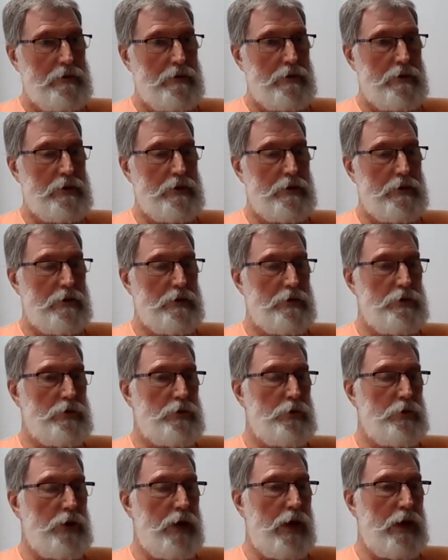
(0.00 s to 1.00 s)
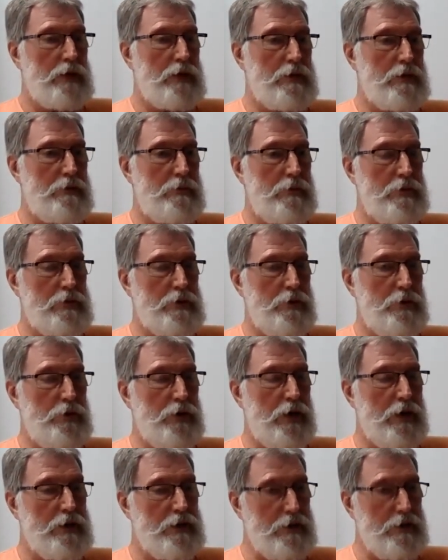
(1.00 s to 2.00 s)
This
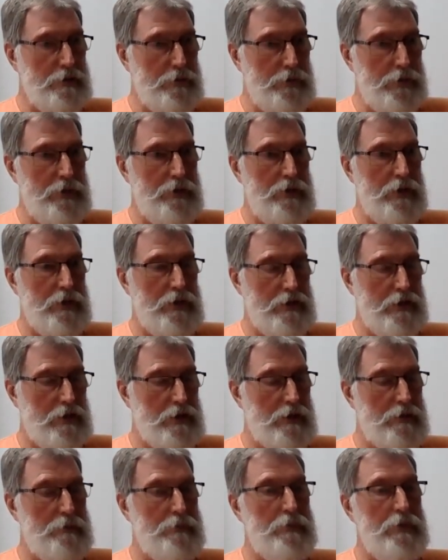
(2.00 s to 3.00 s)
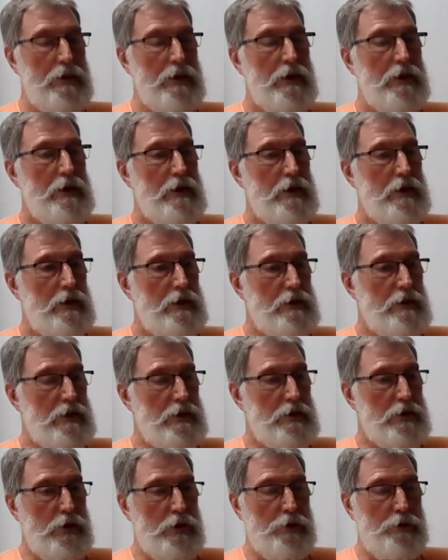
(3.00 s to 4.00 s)
stochasm is a
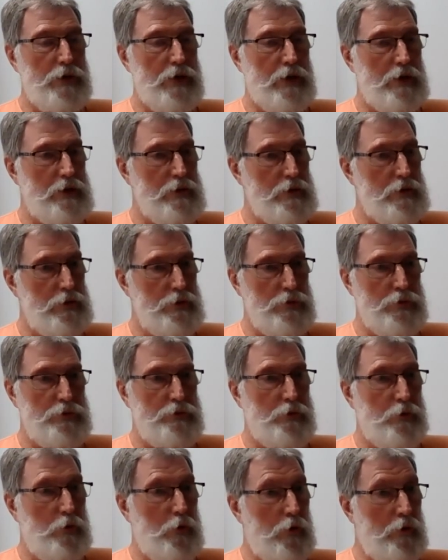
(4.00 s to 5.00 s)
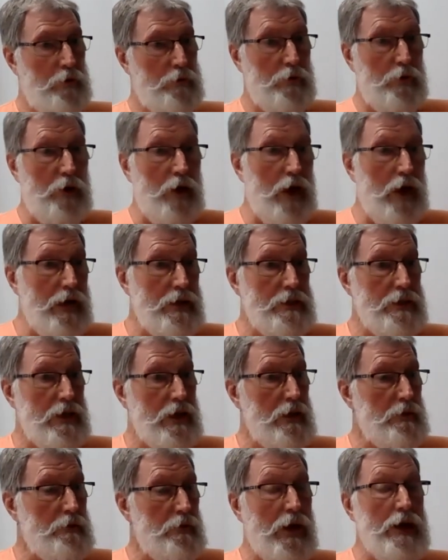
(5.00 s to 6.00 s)
term that is used for
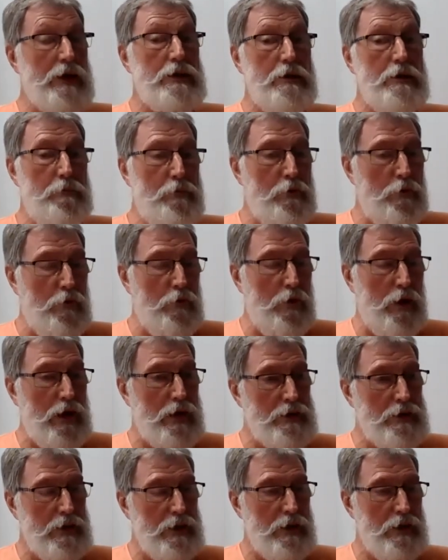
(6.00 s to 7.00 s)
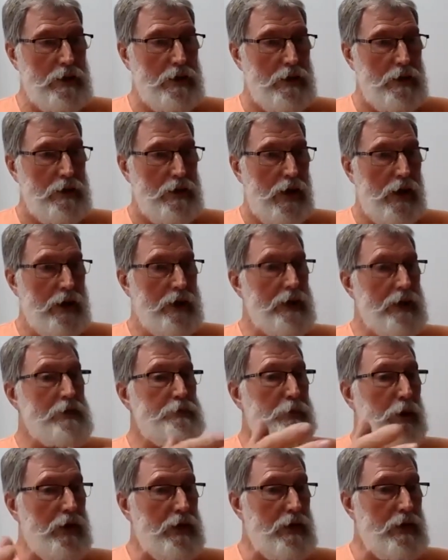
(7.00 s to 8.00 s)
variety, random variety,
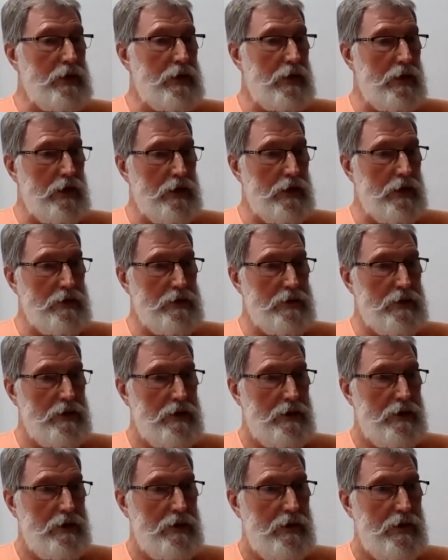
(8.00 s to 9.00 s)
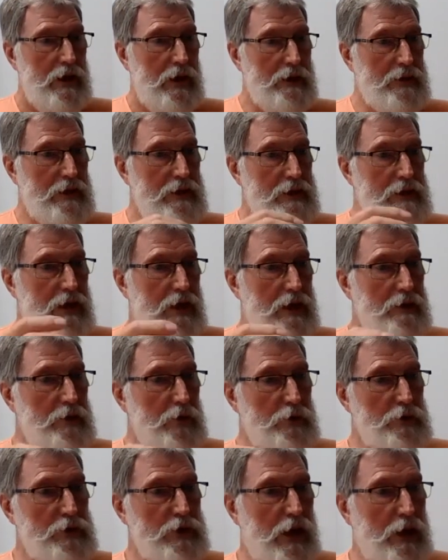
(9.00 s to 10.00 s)
unexpected things. And the cell
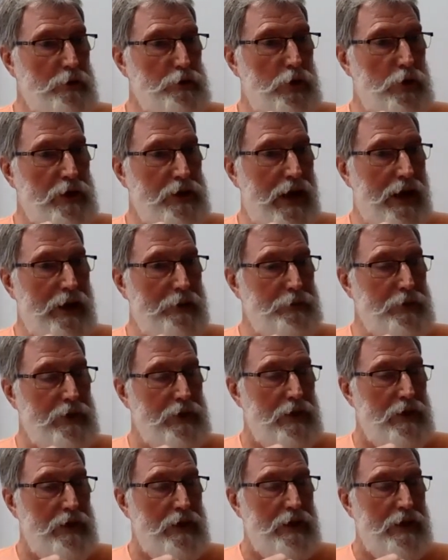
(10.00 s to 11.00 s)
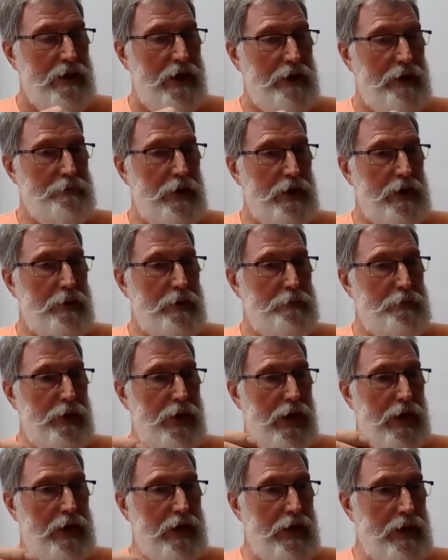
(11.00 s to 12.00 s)
knows how to adapt and make a
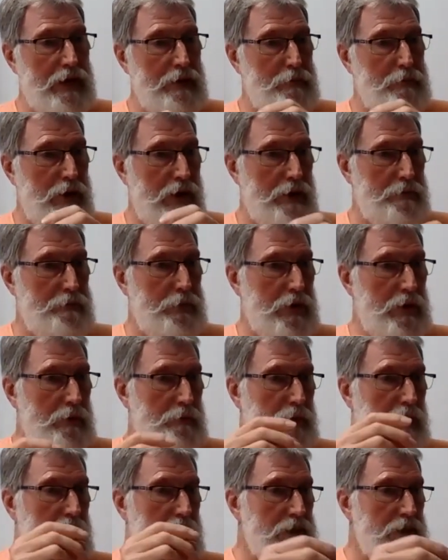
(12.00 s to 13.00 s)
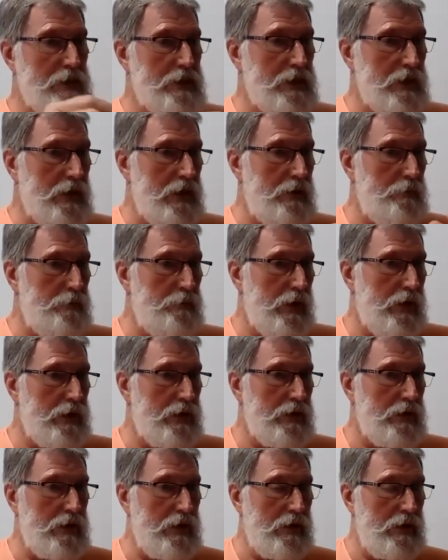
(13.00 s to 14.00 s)
plan A, plan B, plan C,
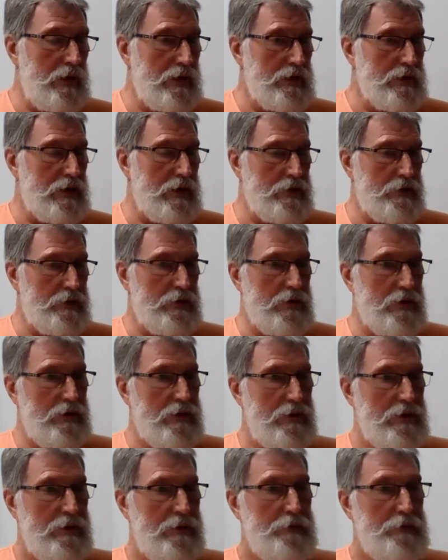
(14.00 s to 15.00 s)
plan D, etc.